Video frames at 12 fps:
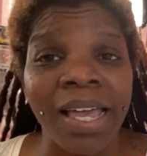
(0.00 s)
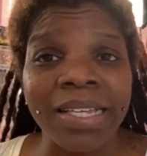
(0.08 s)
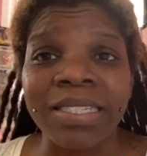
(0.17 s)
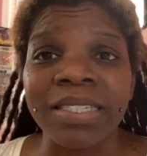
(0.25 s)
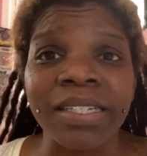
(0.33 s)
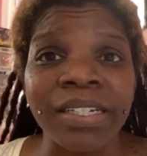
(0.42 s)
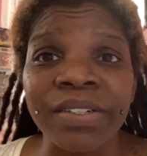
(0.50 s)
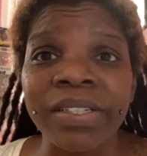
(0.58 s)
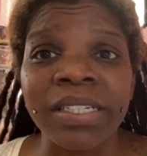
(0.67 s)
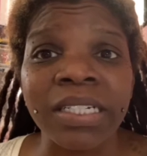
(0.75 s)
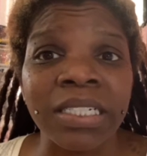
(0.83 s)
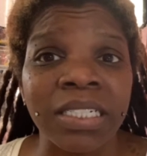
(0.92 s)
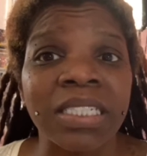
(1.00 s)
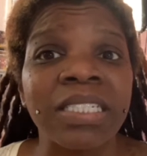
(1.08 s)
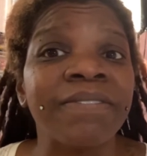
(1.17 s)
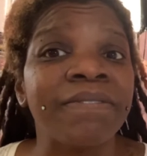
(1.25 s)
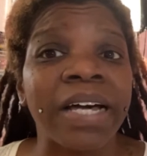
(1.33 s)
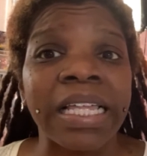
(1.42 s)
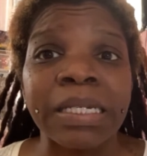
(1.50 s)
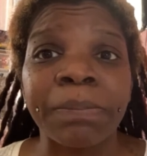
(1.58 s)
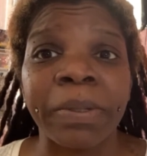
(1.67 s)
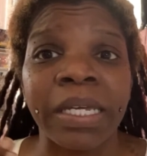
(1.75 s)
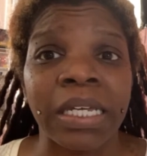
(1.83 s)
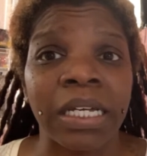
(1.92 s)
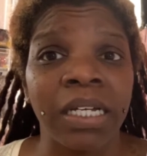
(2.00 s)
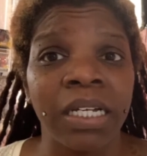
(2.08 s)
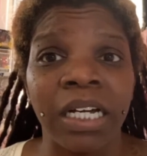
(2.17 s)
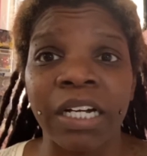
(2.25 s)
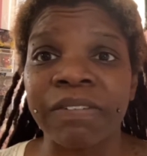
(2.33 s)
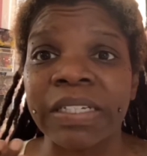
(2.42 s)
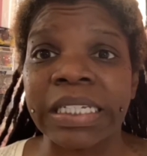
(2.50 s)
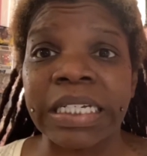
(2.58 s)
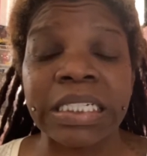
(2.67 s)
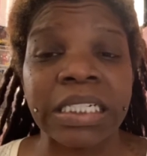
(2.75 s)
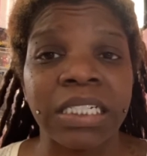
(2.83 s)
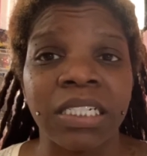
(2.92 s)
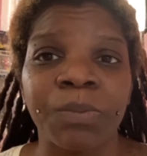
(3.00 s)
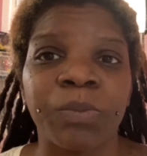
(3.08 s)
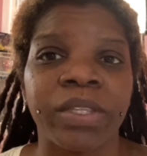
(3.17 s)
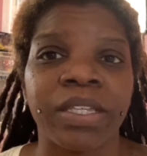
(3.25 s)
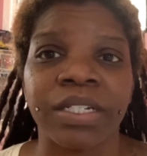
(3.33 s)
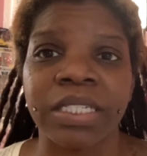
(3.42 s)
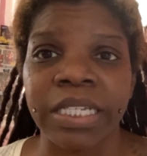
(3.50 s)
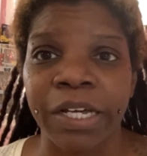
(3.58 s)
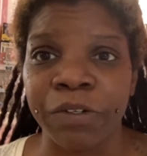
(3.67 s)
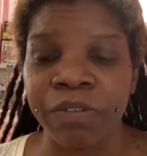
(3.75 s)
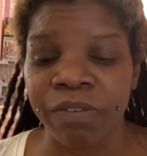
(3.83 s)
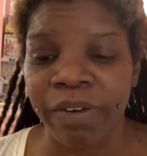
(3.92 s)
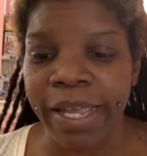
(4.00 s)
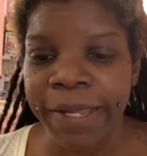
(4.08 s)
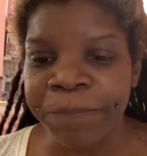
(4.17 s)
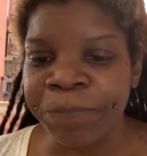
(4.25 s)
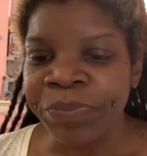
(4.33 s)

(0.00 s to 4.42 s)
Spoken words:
is literally just developing a relationship with yourself, right?